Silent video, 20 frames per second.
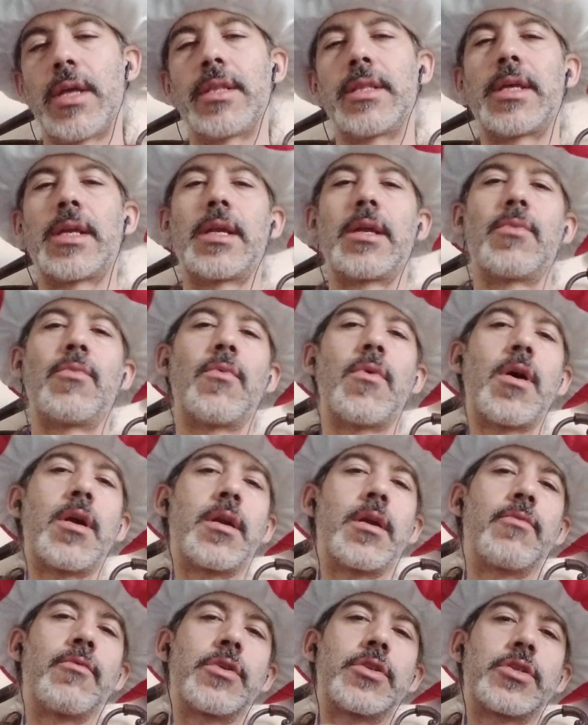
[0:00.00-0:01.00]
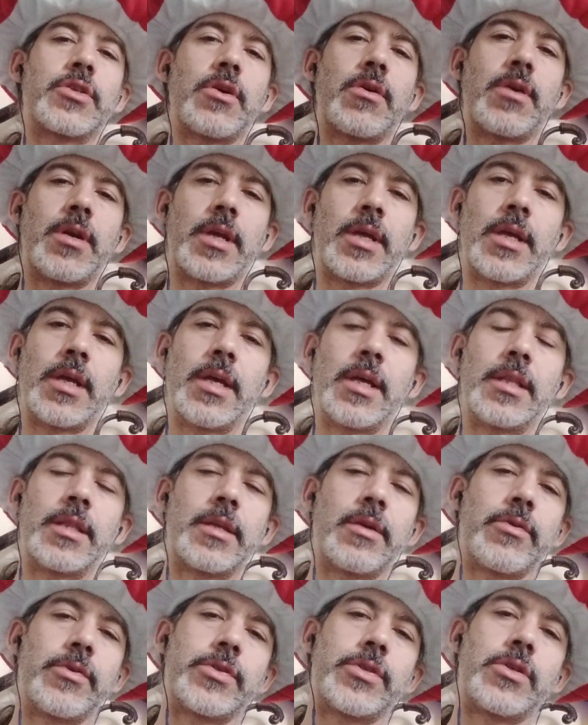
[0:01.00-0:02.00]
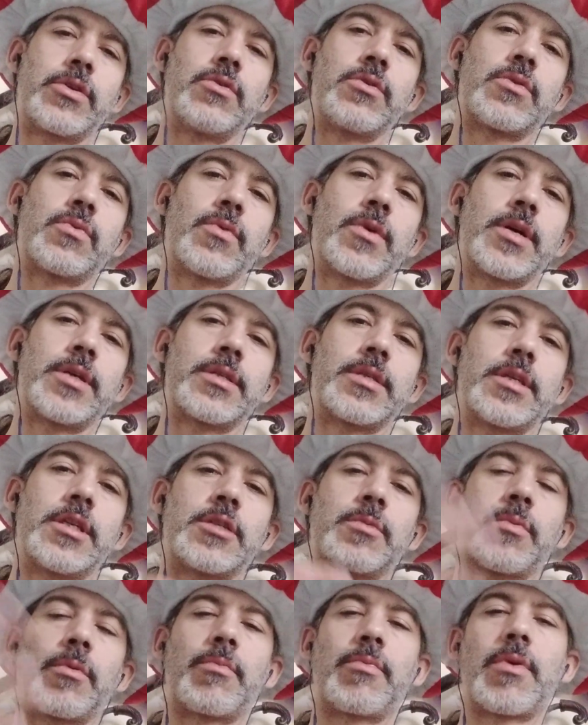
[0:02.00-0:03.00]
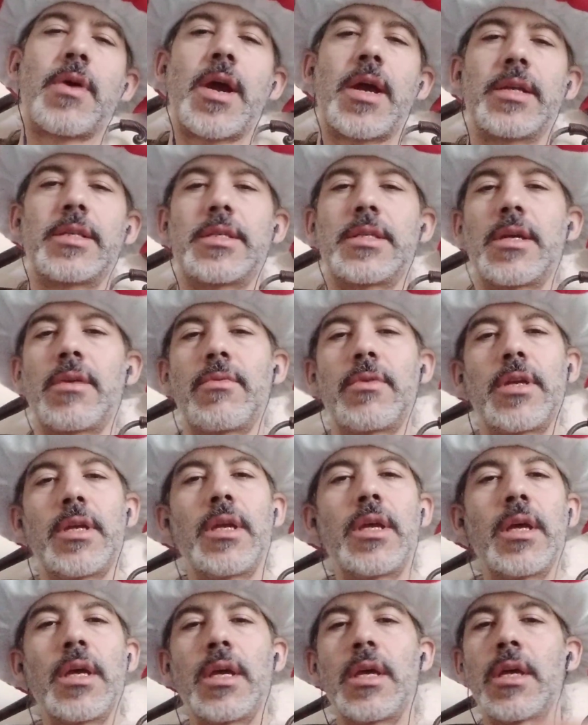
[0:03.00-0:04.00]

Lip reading: They didn't want to return it. Their excuse was it's proprietary,